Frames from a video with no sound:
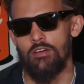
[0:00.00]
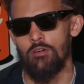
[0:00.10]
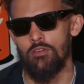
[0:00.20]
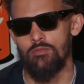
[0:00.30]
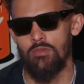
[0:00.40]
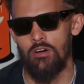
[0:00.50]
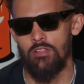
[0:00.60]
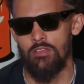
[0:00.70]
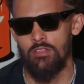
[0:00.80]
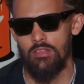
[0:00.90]
Always
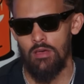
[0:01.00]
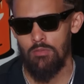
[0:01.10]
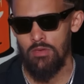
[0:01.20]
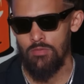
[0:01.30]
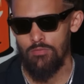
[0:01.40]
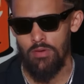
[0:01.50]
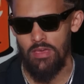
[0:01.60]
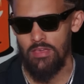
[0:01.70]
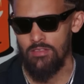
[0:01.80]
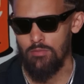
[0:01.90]
balling. I mean,
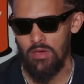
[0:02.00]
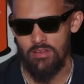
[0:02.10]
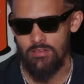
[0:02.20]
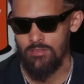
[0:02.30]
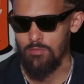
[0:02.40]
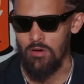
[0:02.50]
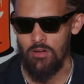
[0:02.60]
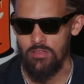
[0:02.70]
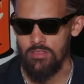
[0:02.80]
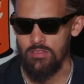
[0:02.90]
Paige Becker is
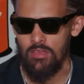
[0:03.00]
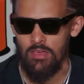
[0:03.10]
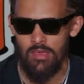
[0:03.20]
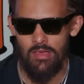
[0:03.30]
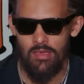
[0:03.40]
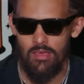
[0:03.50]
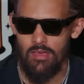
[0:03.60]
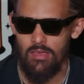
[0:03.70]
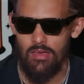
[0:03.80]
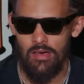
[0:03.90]
balling.
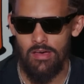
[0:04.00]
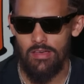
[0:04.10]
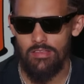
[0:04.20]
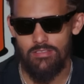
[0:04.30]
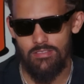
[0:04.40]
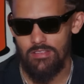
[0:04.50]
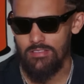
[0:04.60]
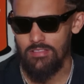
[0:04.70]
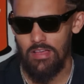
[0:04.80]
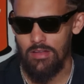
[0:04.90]
There's a
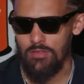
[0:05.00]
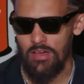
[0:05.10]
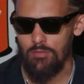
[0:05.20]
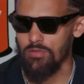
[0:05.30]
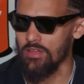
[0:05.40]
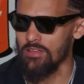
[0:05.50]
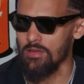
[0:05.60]
lot of players.